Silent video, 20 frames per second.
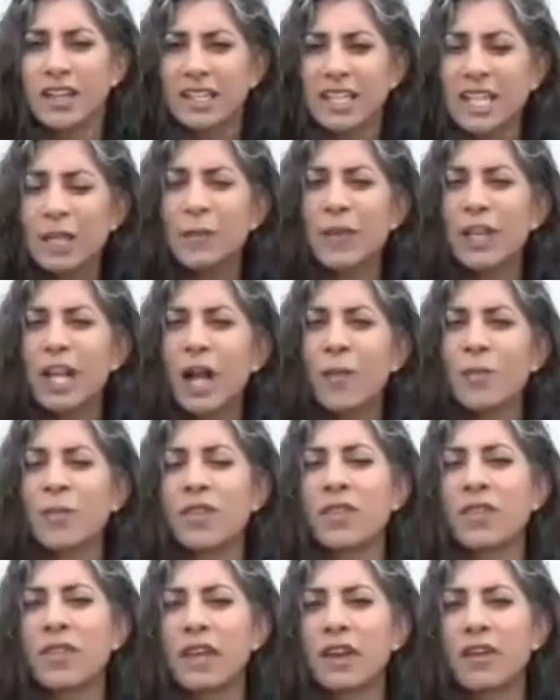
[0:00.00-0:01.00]
keeping up
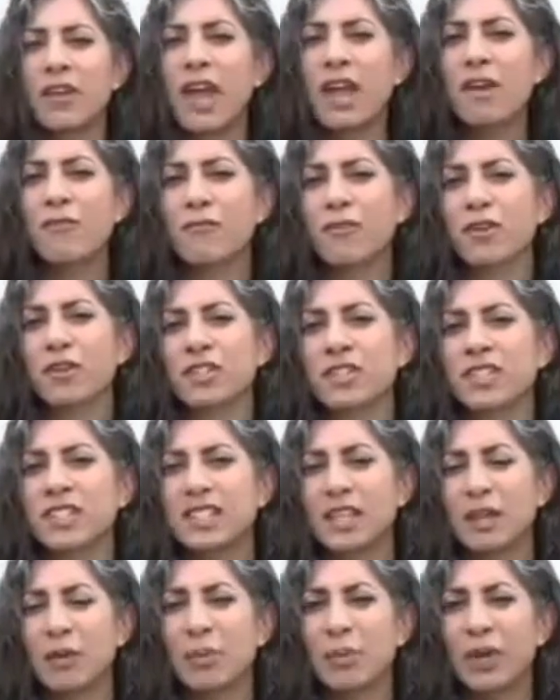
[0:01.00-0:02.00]
their
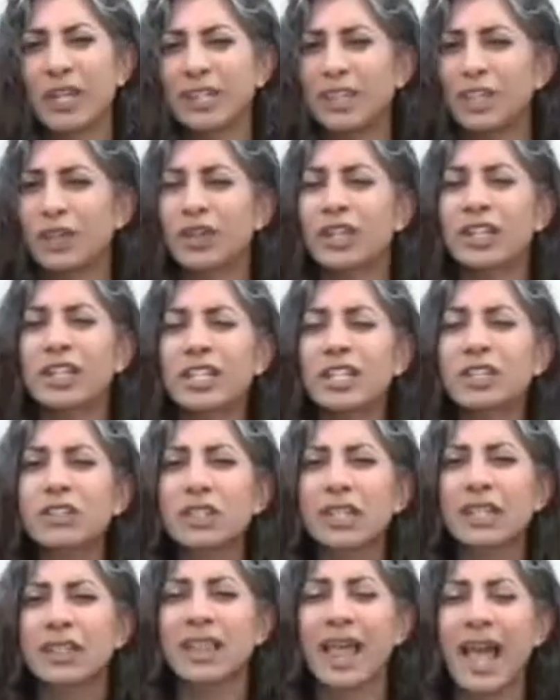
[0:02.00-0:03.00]
efforts, uh, but they're
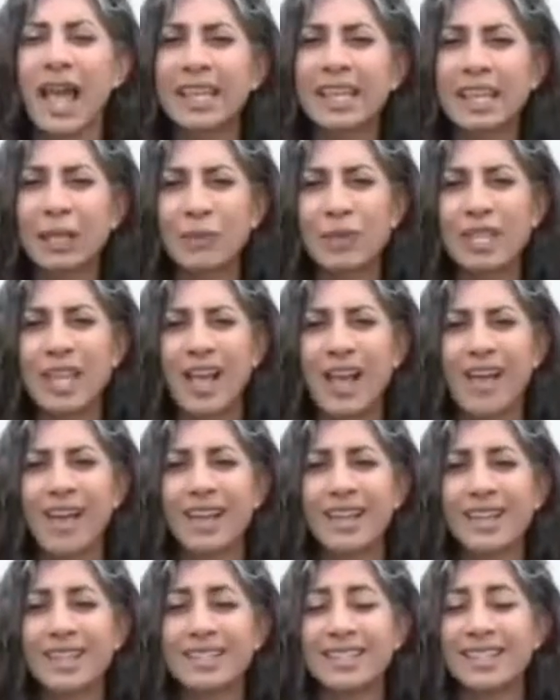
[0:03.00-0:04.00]
clearly lagging
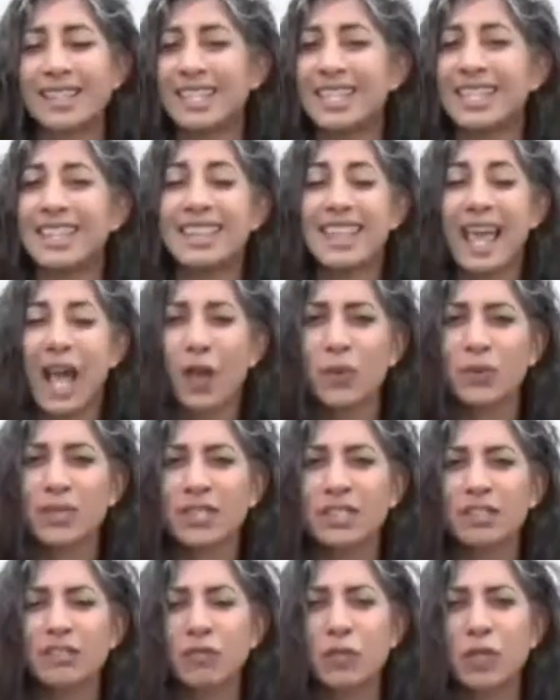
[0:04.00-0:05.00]
behind the
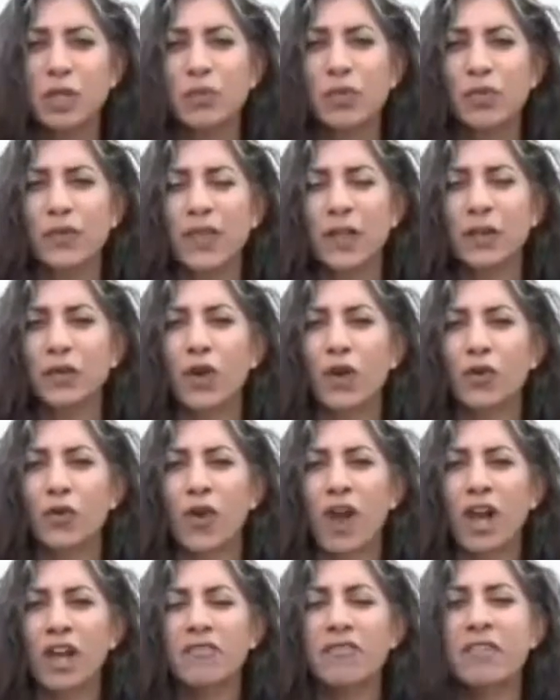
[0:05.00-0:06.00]
thousands of people that are
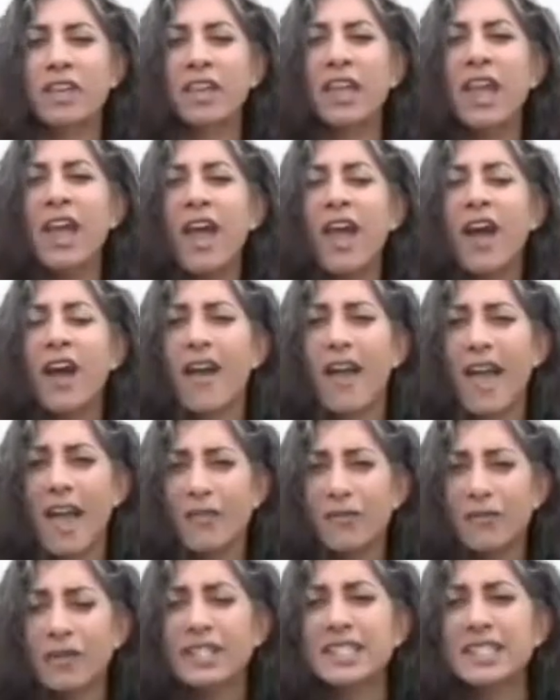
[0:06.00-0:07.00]
arriving uh,
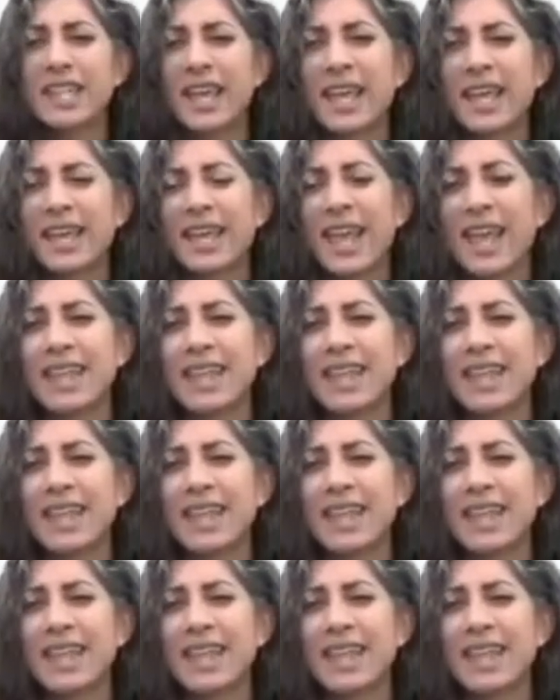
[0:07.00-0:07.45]
every day.